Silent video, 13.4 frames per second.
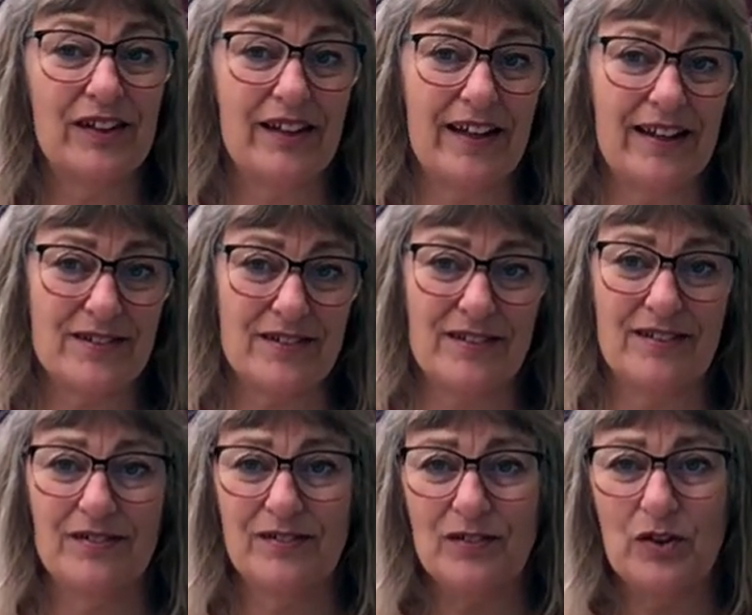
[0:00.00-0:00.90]

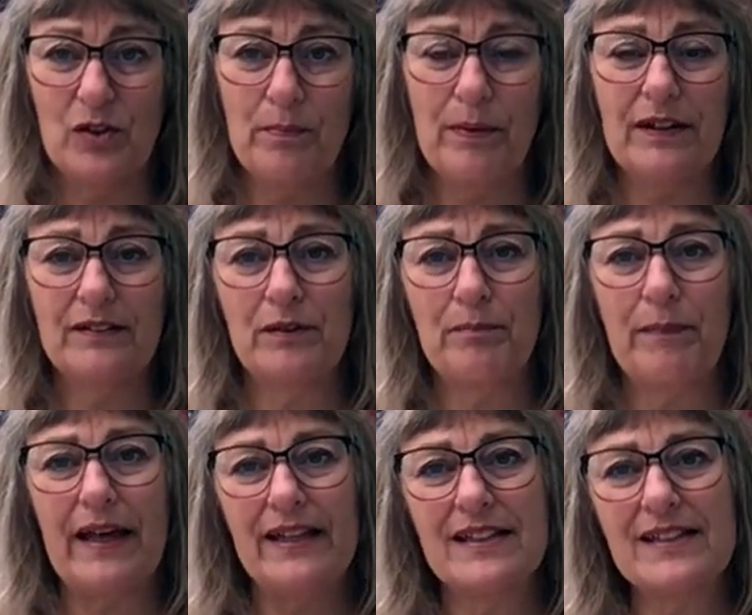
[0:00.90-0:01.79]
as button
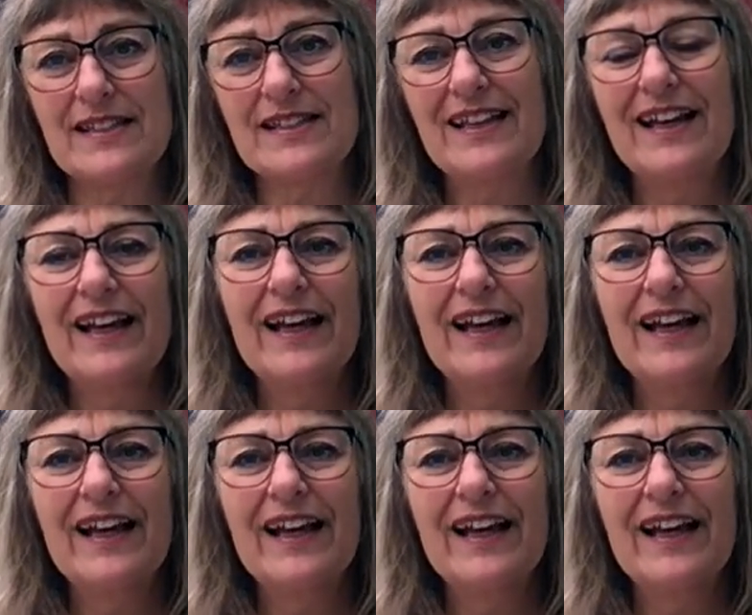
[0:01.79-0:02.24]
bands,